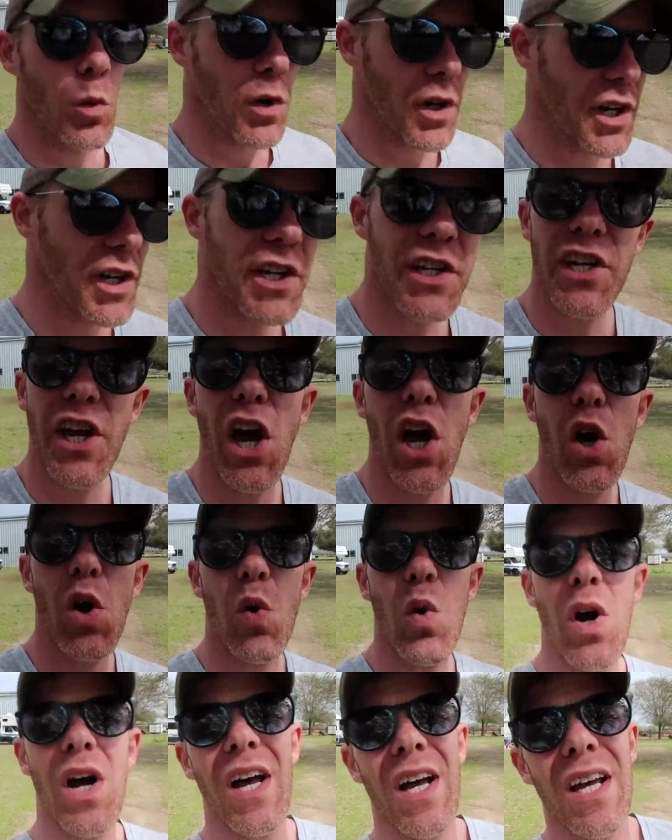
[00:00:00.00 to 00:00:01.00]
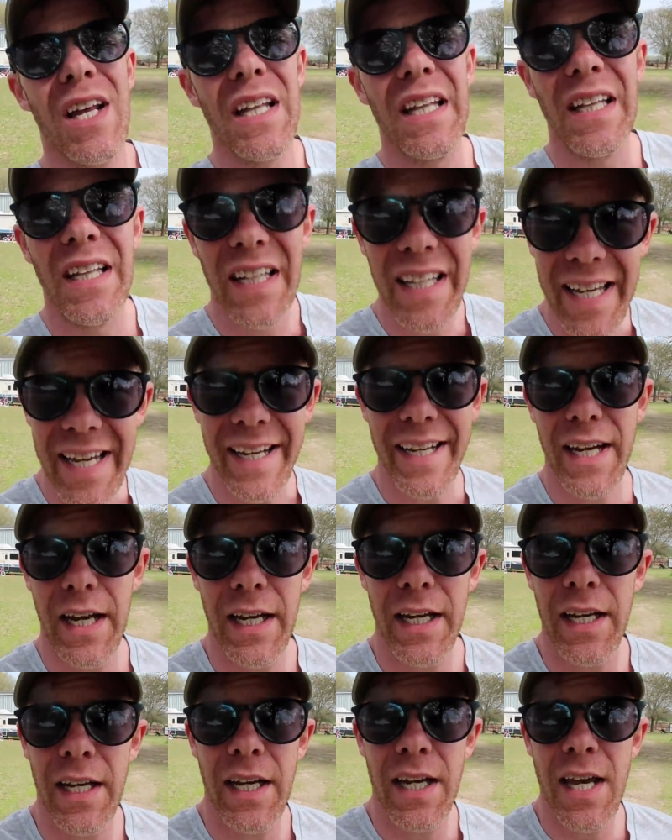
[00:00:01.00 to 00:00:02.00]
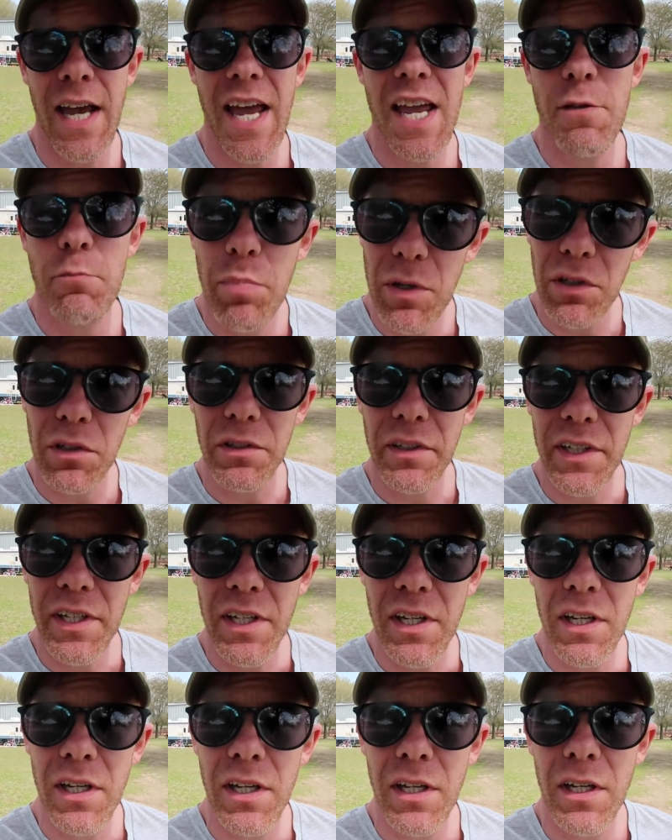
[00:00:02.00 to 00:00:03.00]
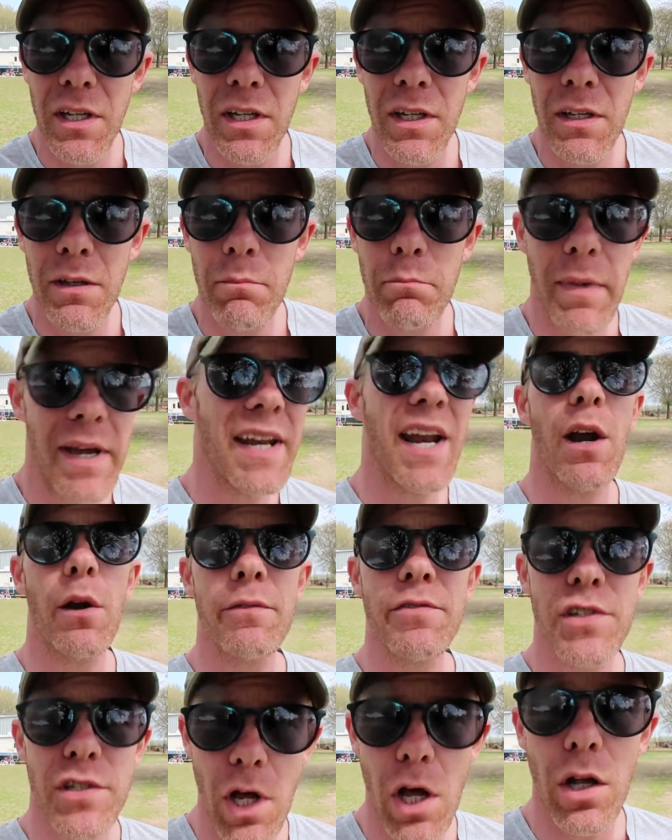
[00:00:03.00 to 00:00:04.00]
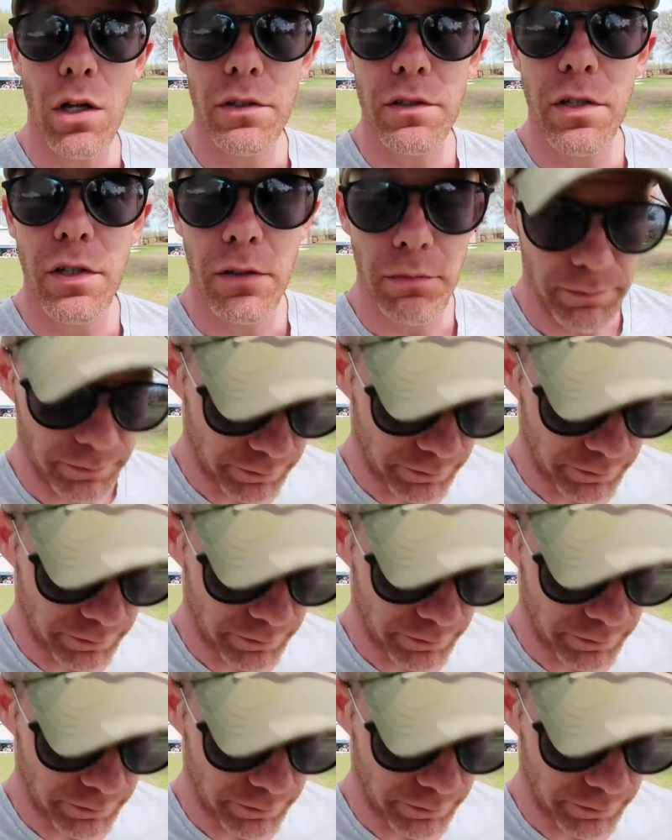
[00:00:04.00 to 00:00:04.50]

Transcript: we're going to go lick a building made out of salt.